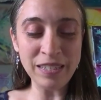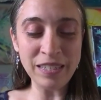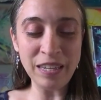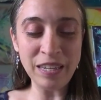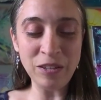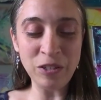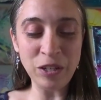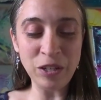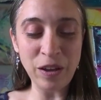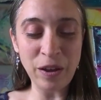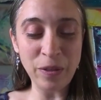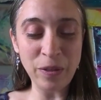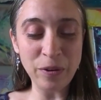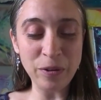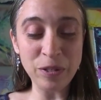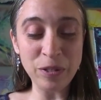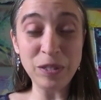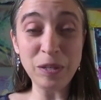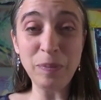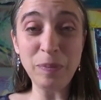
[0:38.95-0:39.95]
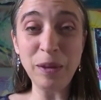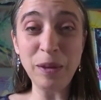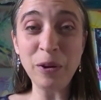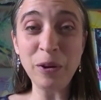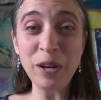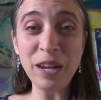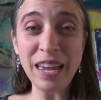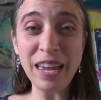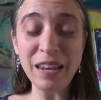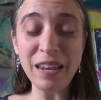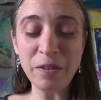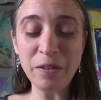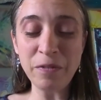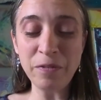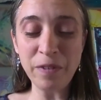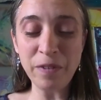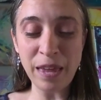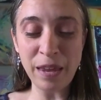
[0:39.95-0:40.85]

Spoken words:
teaching others to be creative,